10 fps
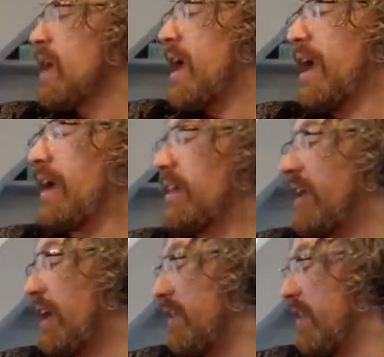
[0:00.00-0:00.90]
And
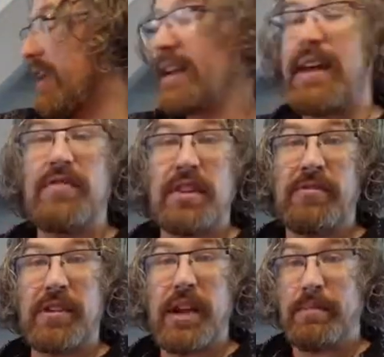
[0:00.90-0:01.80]
that they could have
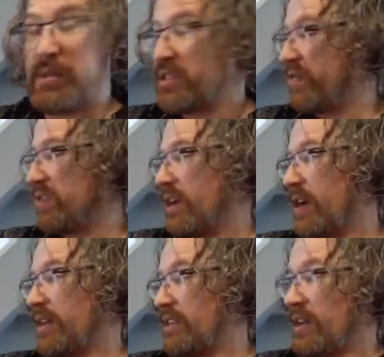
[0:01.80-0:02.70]
different numbers of
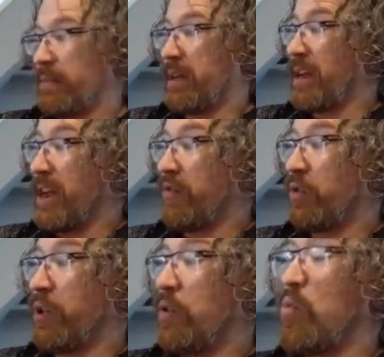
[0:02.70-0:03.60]
sides. Some could have
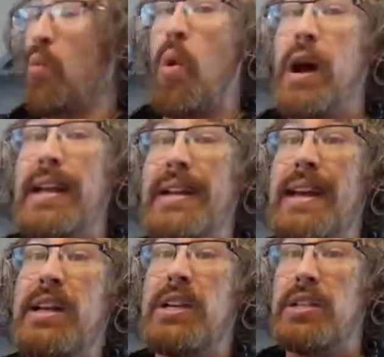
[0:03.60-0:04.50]
only one
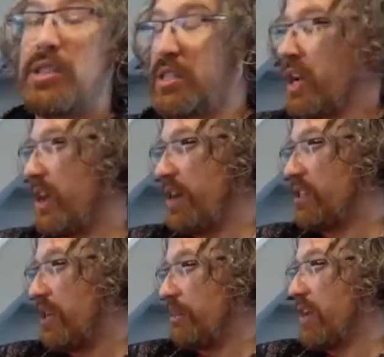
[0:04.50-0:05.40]
side,
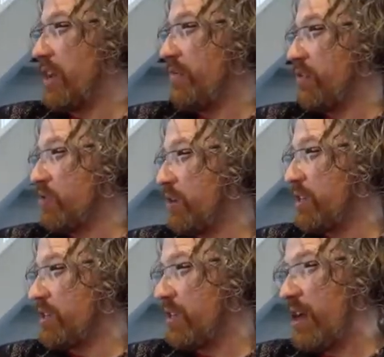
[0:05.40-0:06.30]
some can have three
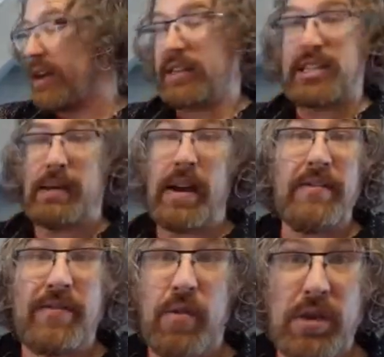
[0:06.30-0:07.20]
sides, some have
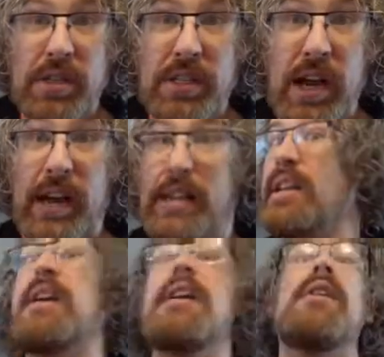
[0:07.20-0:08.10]
four sides,
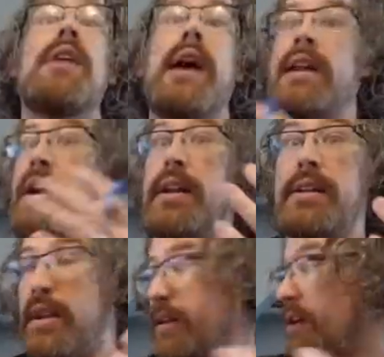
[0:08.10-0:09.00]
and on and
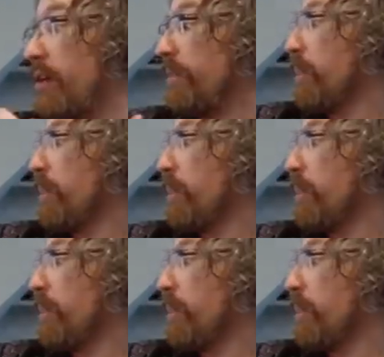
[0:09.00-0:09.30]
on and on.